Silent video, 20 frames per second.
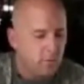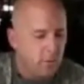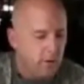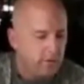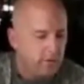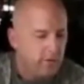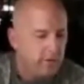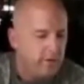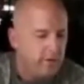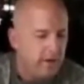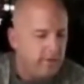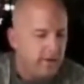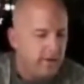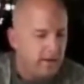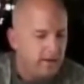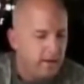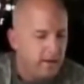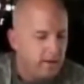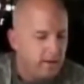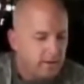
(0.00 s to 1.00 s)
Whereas the SAVE
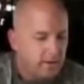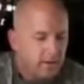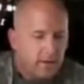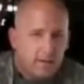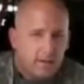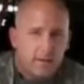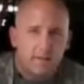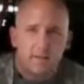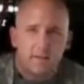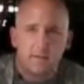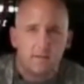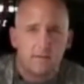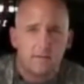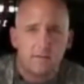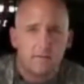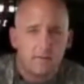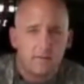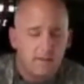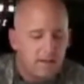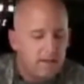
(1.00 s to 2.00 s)
ventilator, you know,
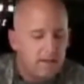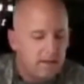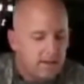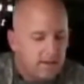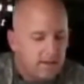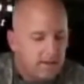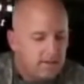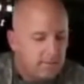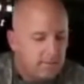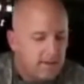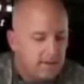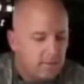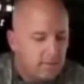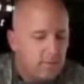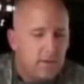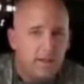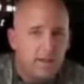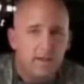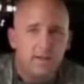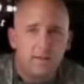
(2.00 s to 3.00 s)
it's meant
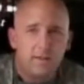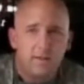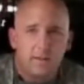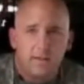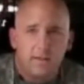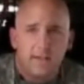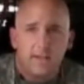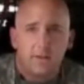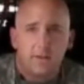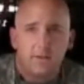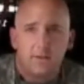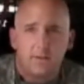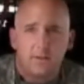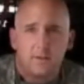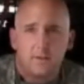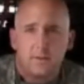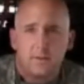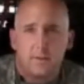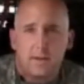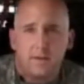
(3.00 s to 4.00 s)
to be handled,
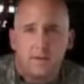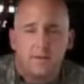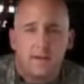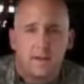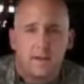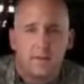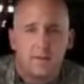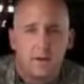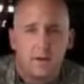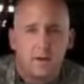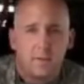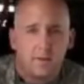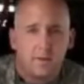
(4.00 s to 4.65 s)
you know, in a medevac